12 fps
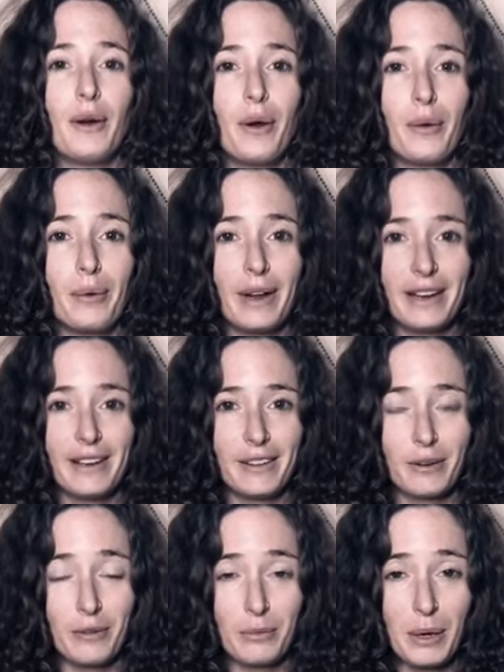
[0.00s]
awaiting
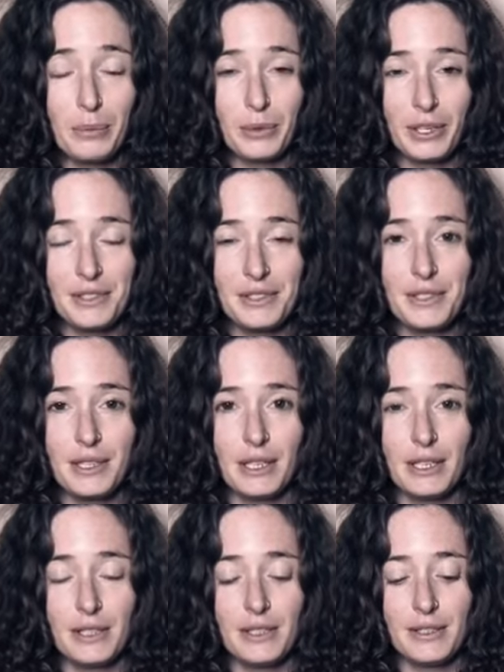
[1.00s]
their remembrance
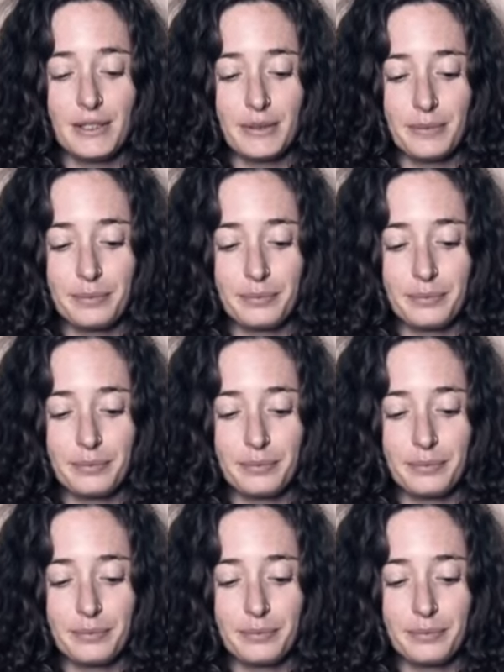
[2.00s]
is